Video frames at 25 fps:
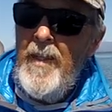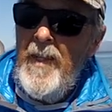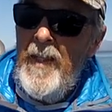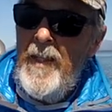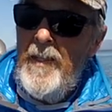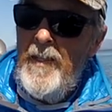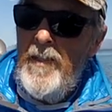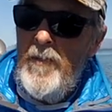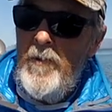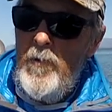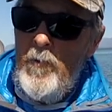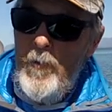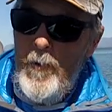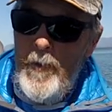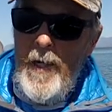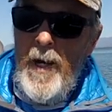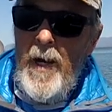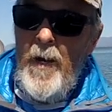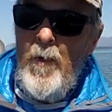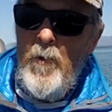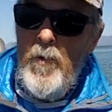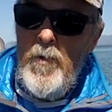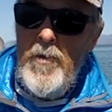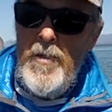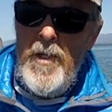And in 3
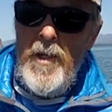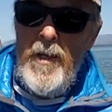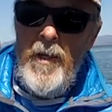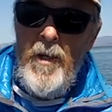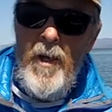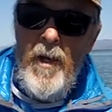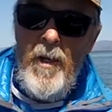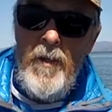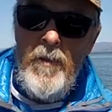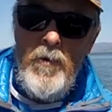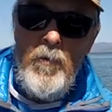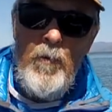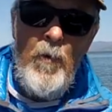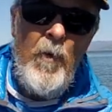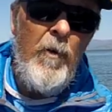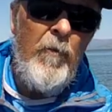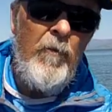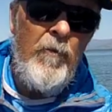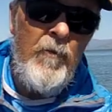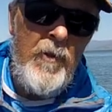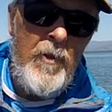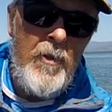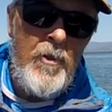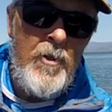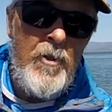hours I caught 12
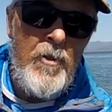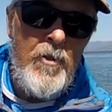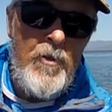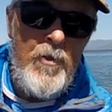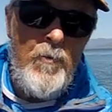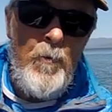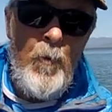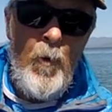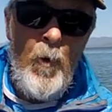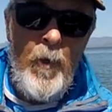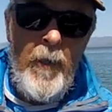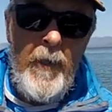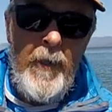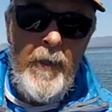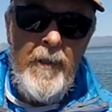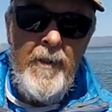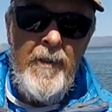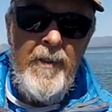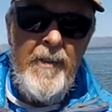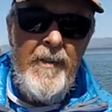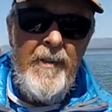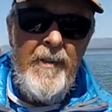fish this morning,